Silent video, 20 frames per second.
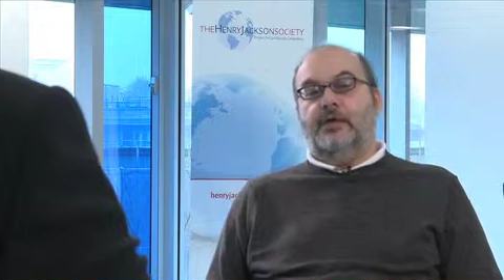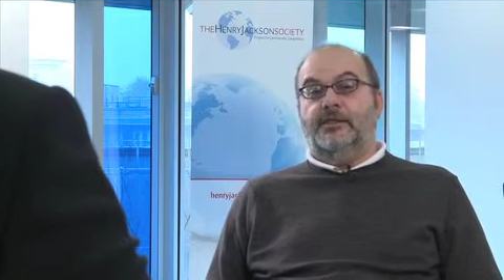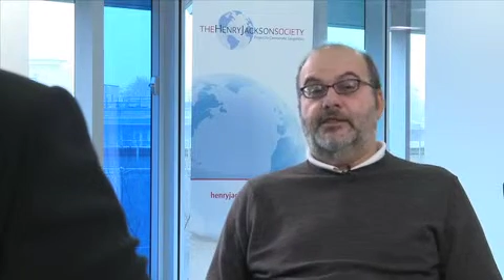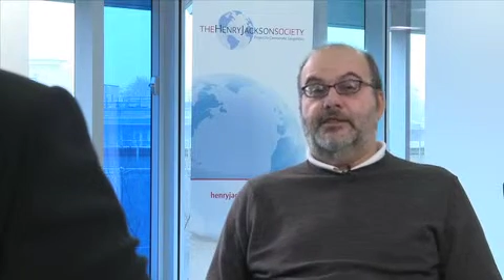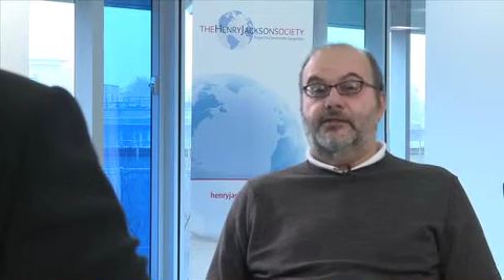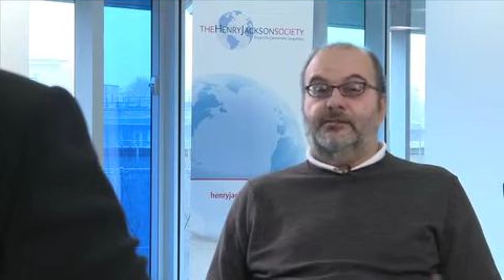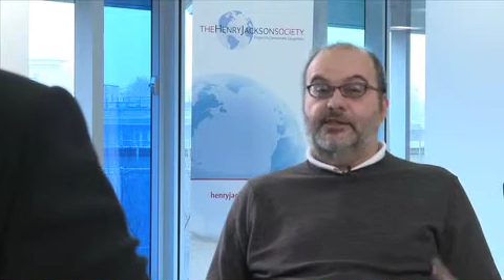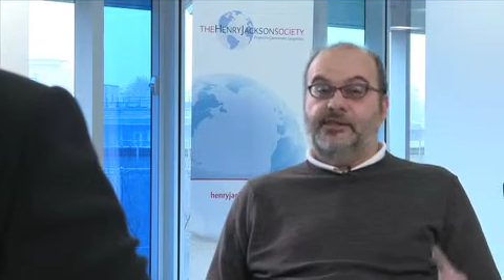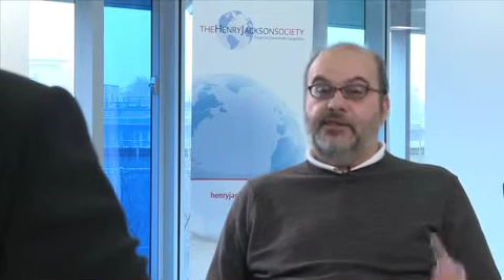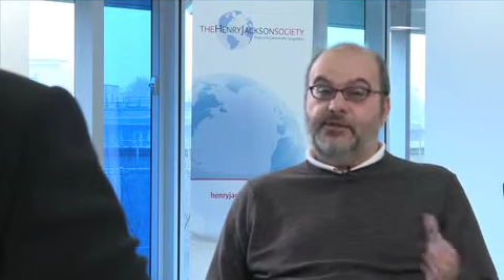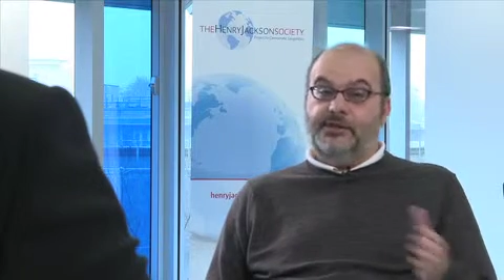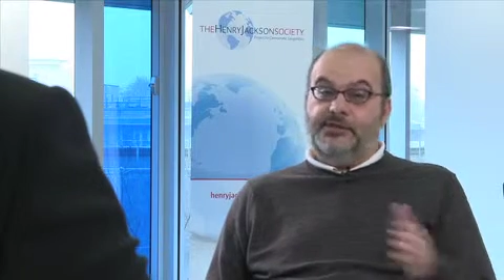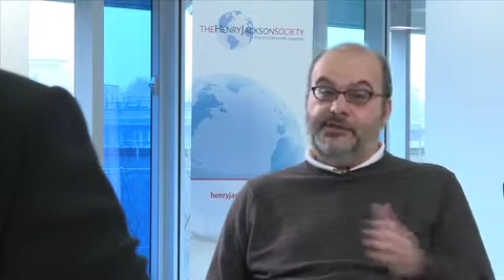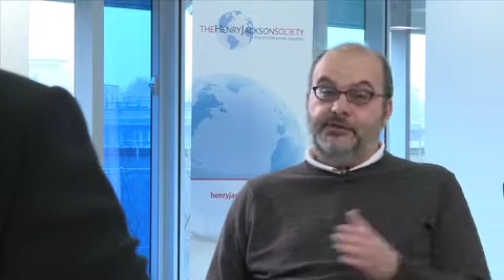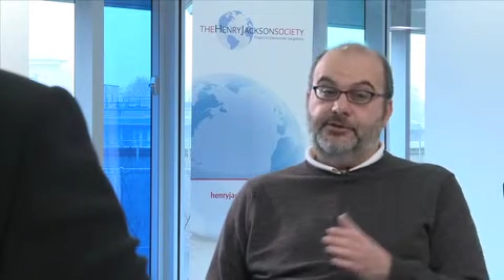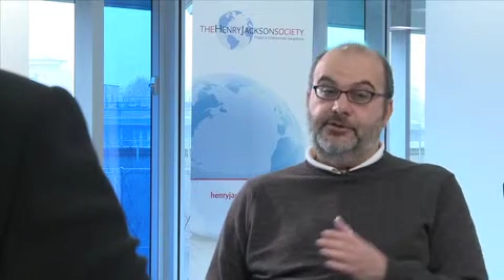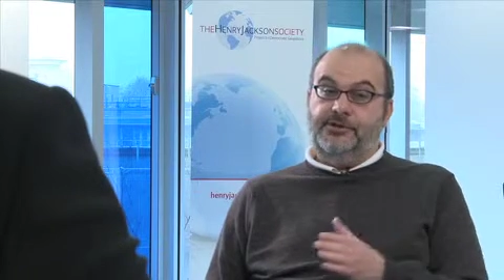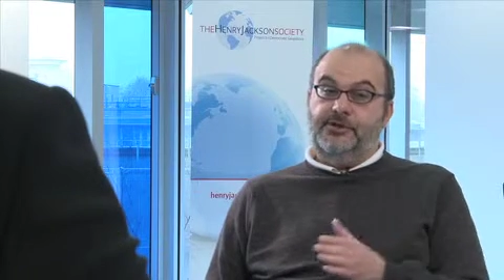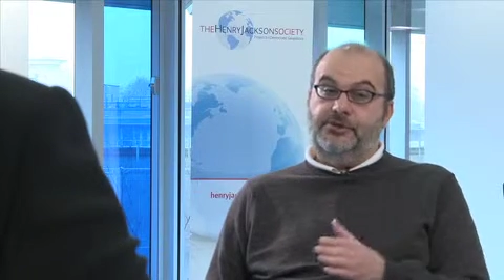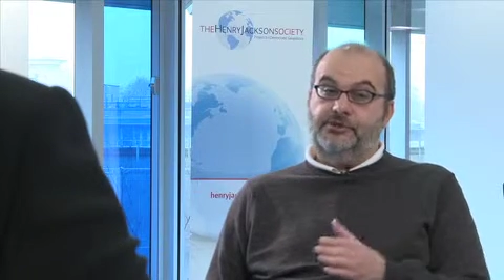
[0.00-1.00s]
There is
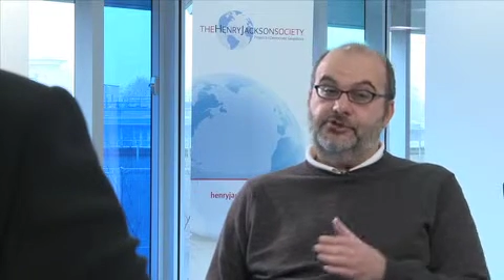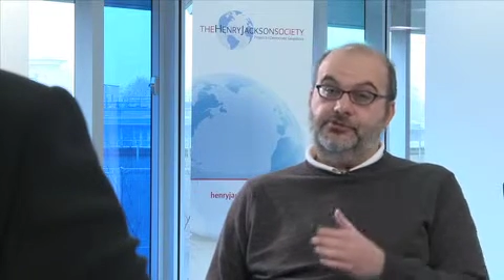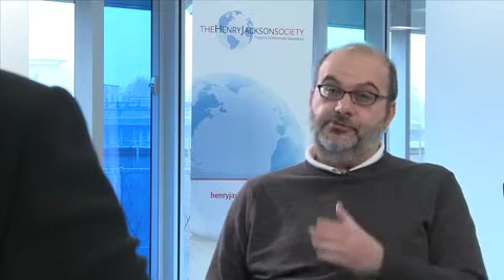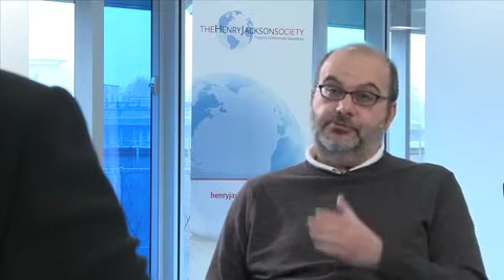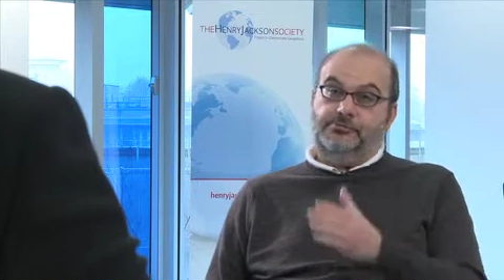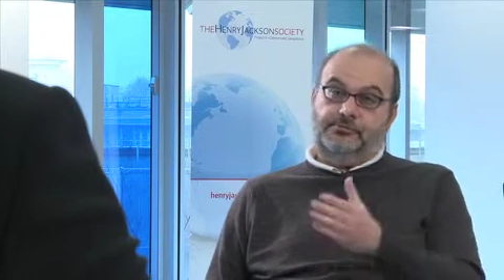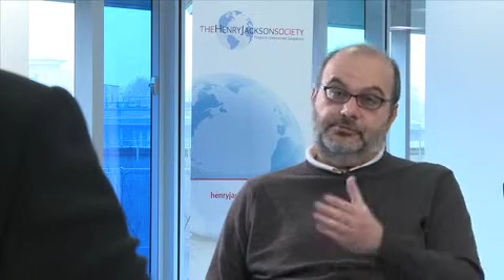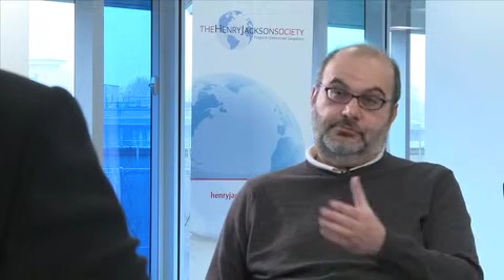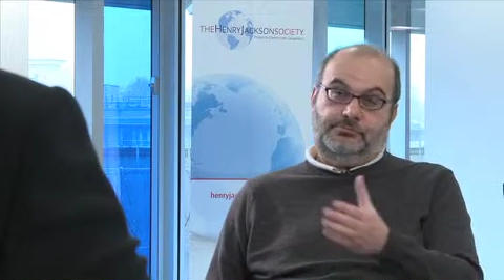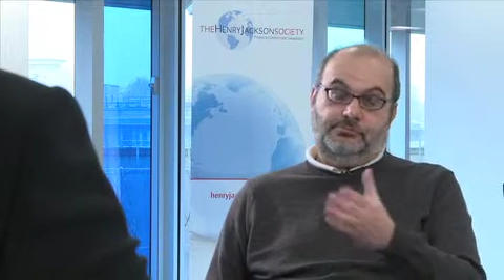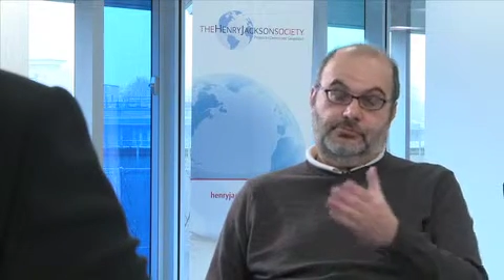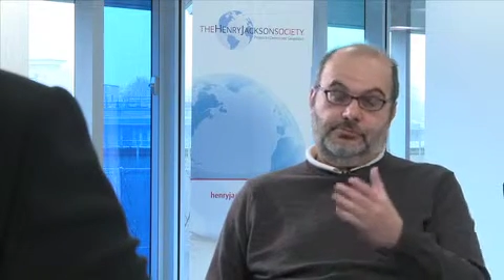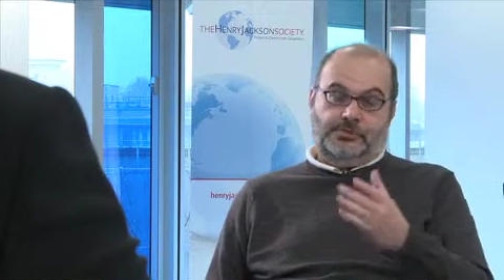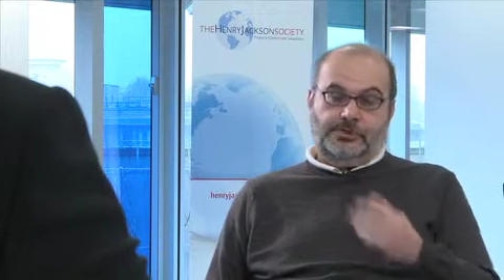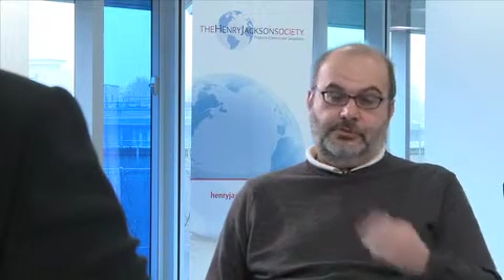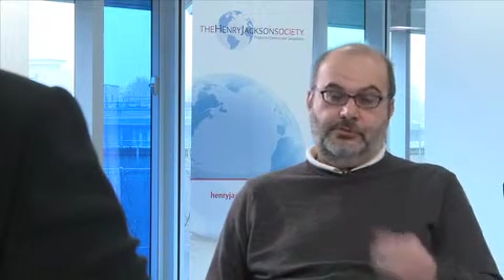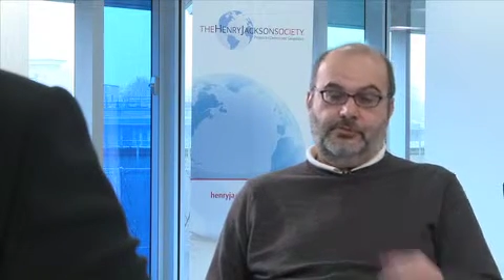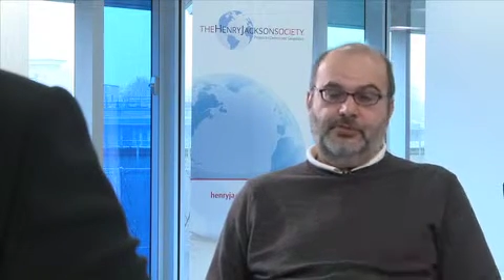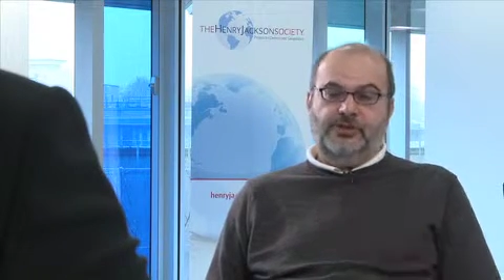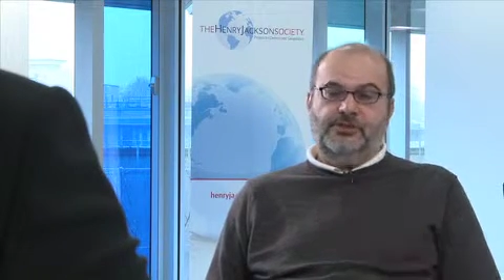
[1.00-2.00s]
also the issue
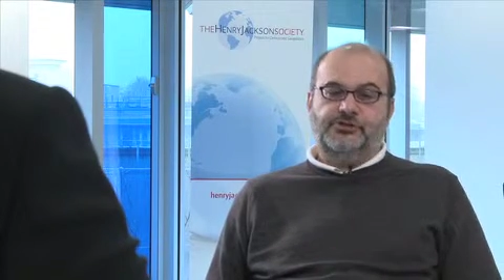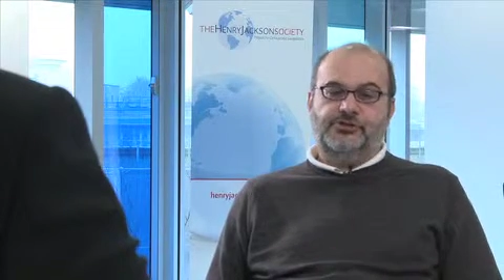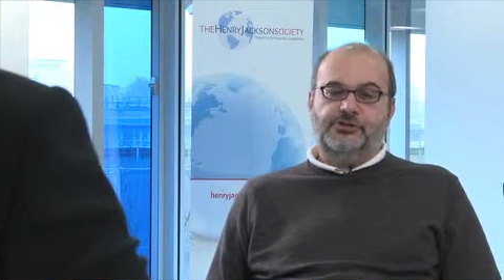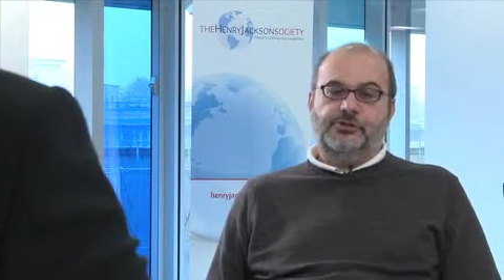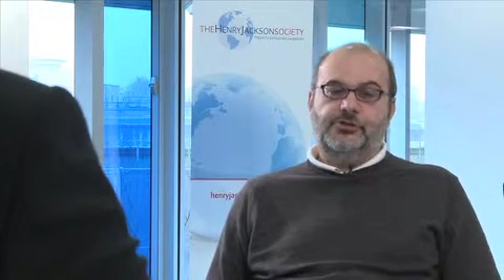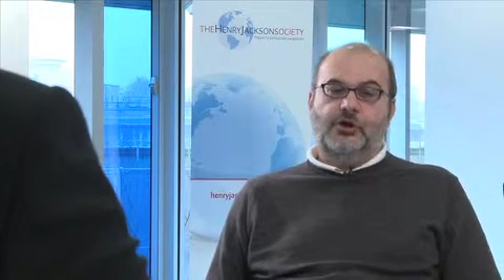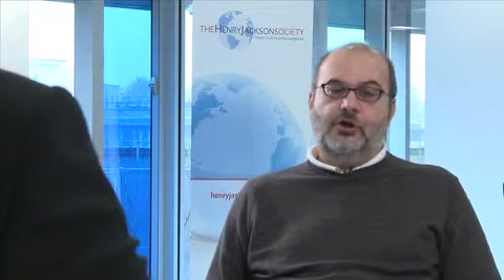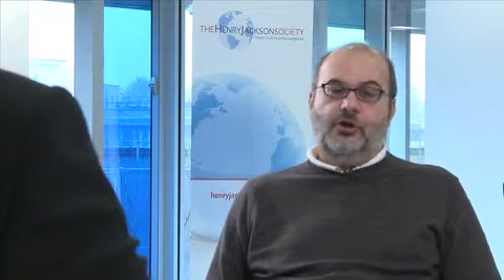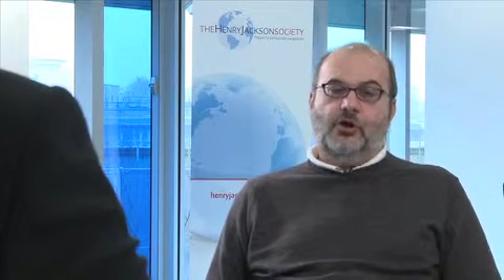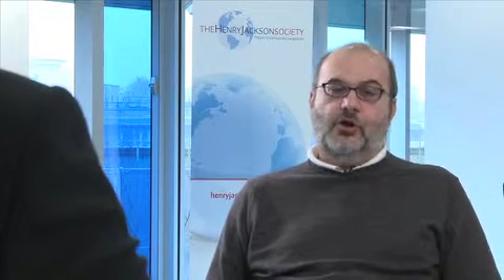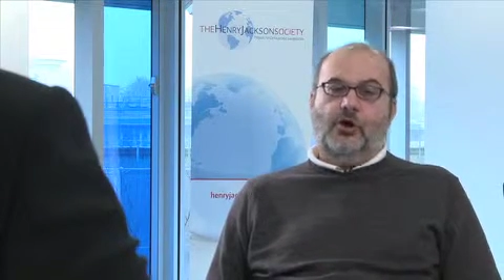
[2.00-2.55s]
that you mentioned